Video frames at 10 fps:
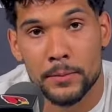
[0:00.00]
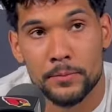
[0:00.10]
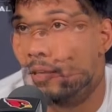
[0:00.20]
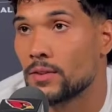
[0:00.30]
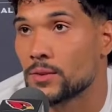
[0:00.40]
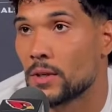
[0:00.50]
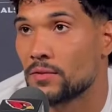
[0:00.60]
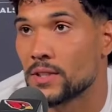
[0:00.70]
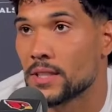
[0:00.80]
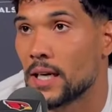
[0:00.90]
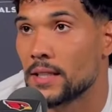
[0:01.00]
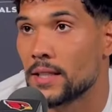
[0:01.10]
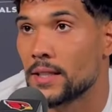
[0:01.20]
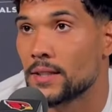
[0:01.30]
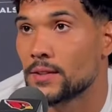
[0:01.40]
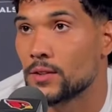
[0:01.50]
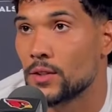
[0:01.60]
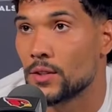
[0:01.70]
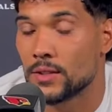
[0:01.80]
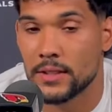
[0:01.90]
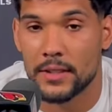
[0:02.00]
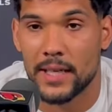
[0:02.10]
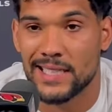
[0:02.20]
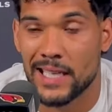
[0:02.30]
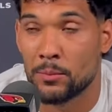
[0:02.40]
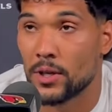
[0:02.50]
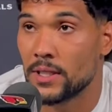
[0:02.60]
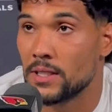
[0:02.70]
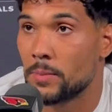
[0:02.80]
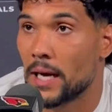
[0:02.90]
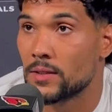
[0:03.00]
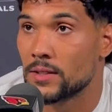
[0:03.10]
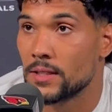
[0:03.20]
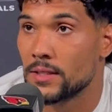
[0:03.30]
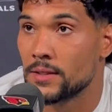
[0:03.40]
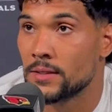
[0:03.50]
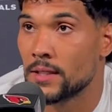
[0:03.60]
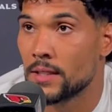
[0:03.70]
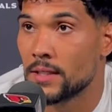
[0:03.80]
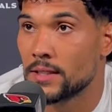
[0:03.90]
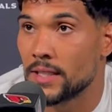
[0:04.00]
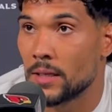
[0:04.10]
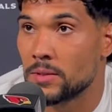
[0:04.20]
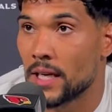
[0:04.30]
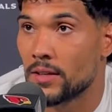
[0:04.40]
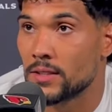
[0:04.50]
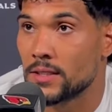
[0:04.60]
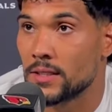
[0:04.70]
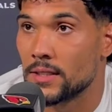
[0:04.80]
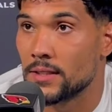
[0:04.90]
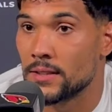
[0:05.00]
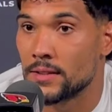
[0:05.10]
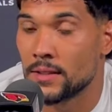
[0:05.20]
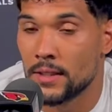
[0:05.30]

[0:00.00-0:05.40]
Ever since when I first got there, seeing guys like Marquise Pouncey and James Harrison,